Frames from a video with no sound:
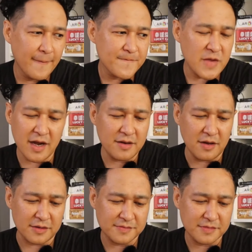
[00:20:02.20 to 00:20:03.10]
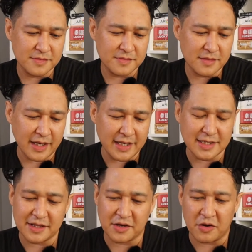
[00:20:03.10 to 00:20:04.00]
I don't know. Like, I just
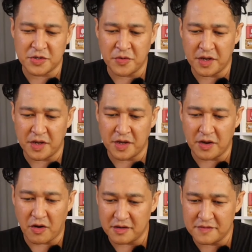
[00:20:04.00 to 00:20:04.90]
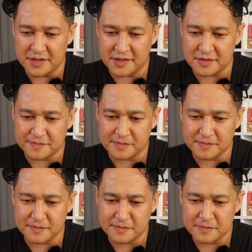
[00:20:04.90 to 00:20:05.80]
like the cartoony art of this.
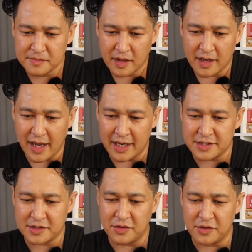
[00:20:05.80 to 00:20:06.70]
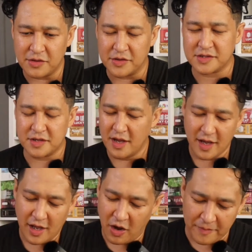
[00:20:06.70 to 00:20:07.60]
And it just looks,
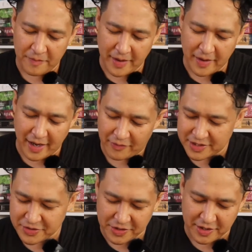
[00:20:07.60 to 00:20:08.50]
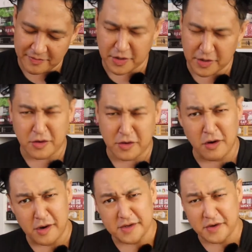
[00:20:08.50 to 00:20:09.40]
oh man, I want to show you the
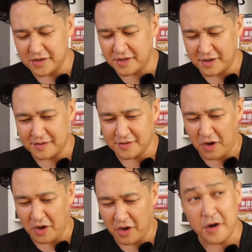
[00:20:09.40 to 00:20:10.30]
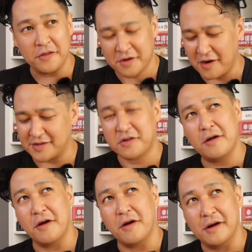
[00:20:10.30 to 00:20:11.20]
cards. The cards and the art on the cards, the
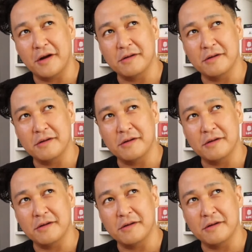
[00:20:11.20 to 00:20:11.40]
card art.